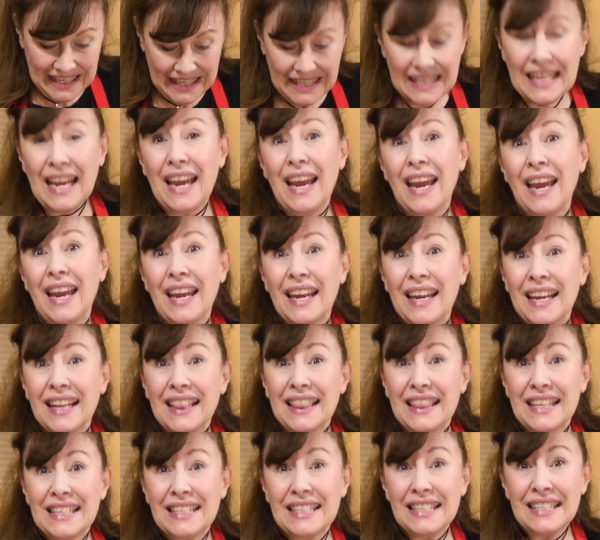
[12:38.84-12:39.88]
Yay,
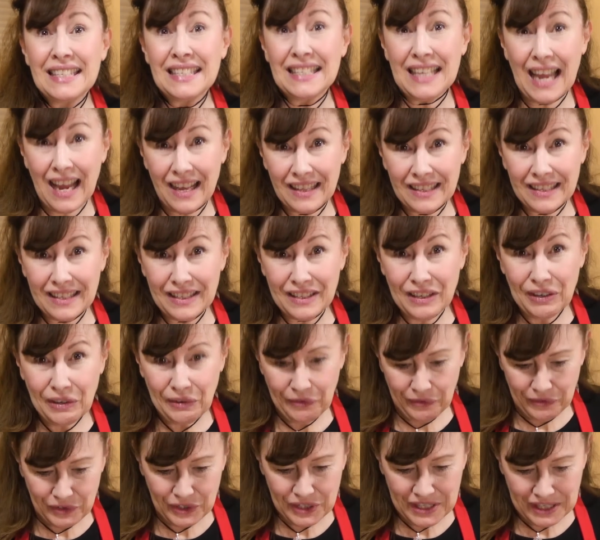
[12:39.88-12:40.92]
this is salad
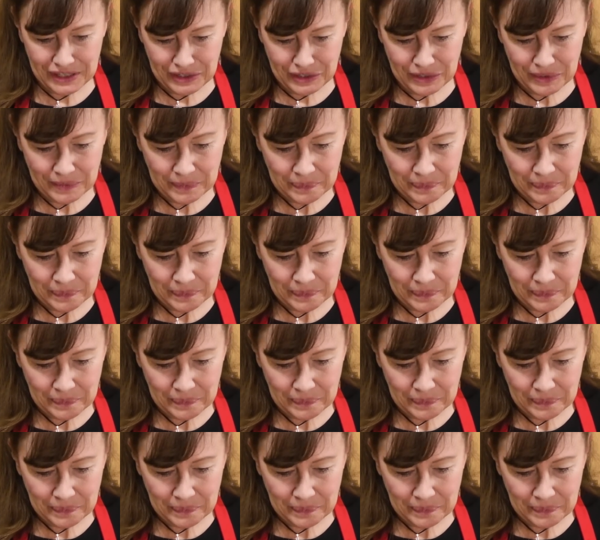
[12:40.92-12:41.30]
for dinner.